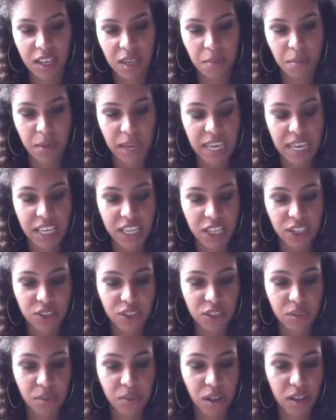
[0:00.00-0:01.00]
But he killed
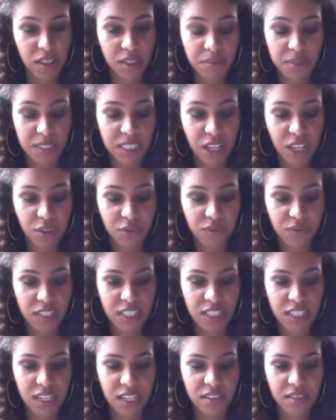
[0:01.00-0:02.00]
them all himself, he
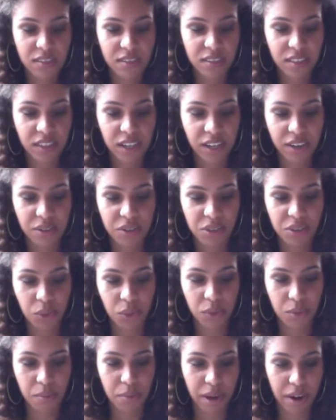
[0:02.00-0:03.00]
did, Garrett told
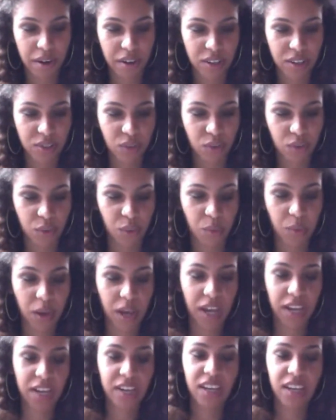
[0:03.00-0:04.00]
the barracks over
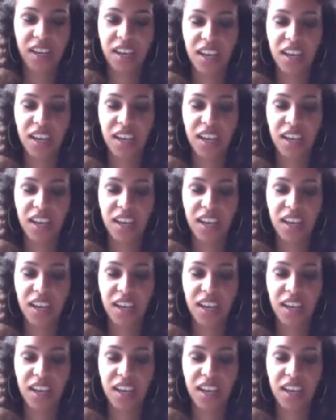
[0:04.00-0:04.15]
wine.